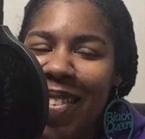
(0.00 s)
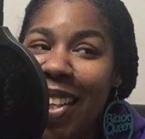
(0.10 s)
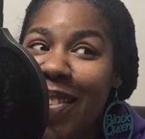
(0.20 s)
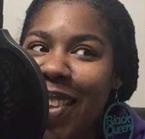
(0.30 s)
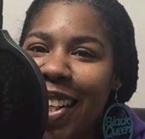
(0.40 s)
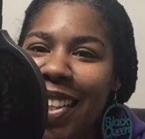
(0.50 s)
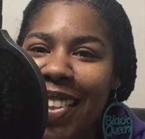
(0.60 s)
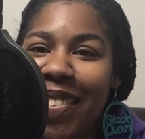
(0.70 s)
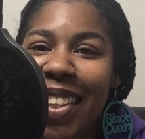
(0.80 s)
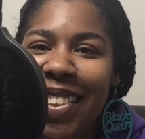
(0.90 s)
We gonna work on
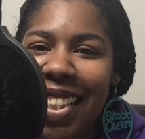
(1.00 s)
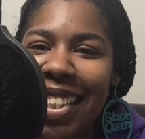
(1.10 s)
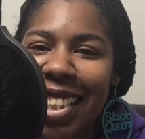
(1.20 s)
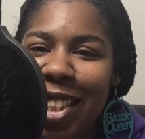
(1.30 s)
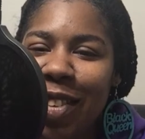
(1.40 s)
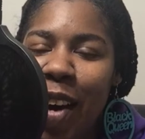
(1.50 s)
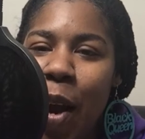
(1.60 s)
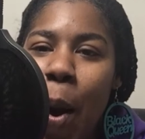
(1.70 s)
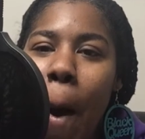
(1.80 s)
it. We gonna get it straight.